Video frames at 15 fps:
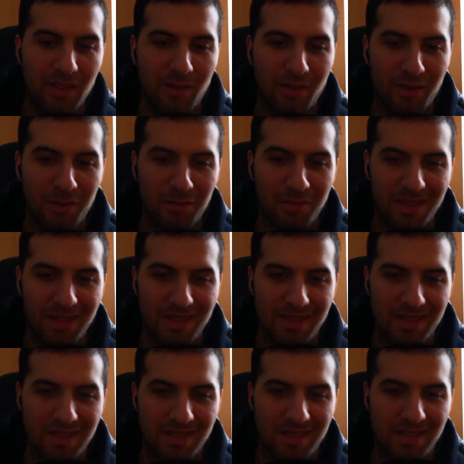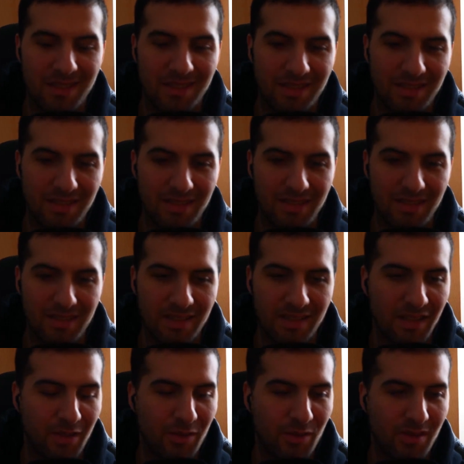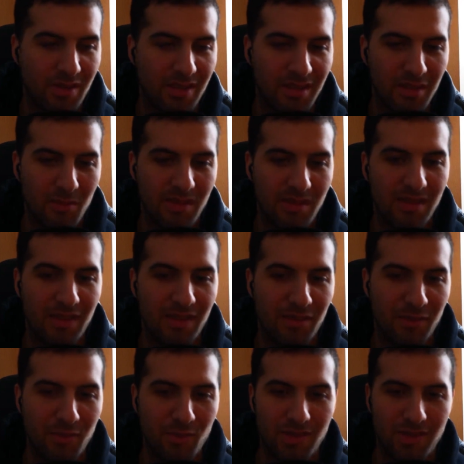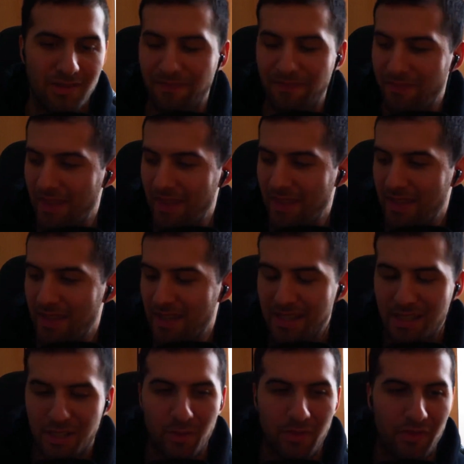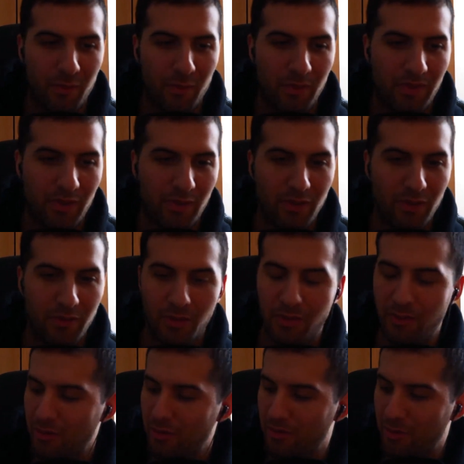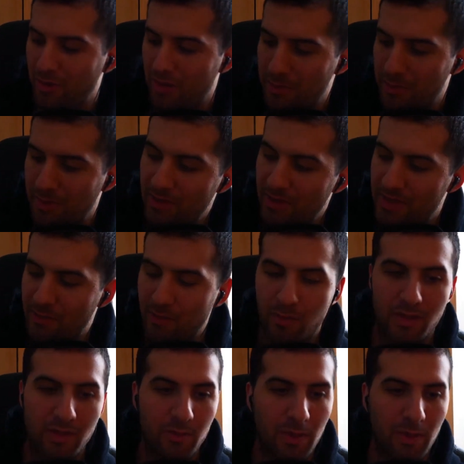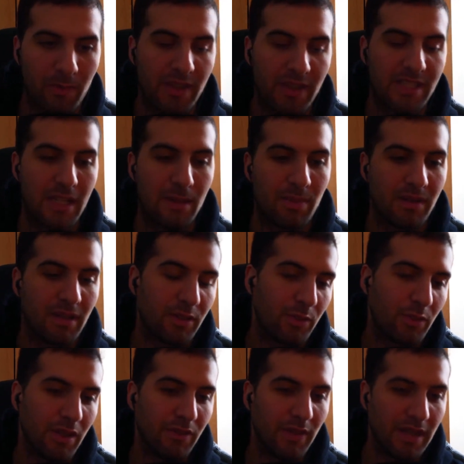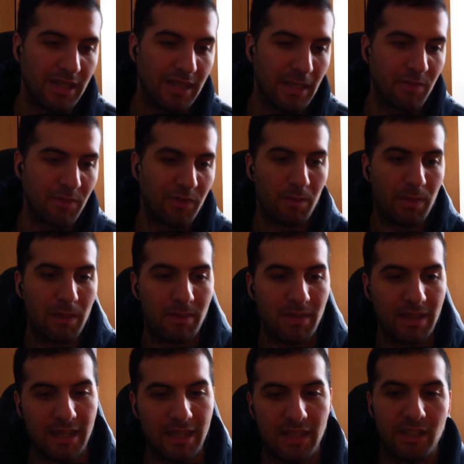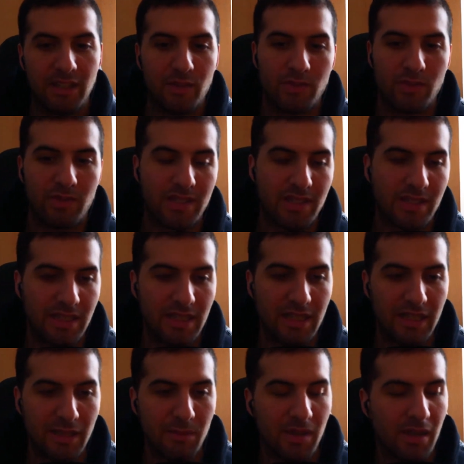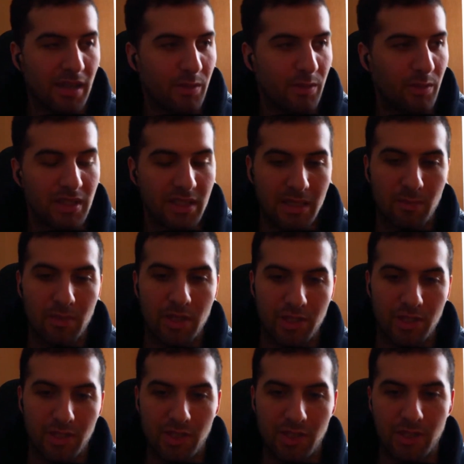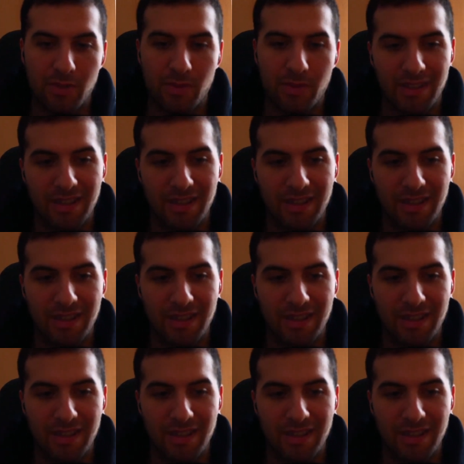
Cloud-based ecosystems are the future. So with all of your experience, we want to wrap things up. Do you have any tips for people getting into the CAE market or in simulation in general?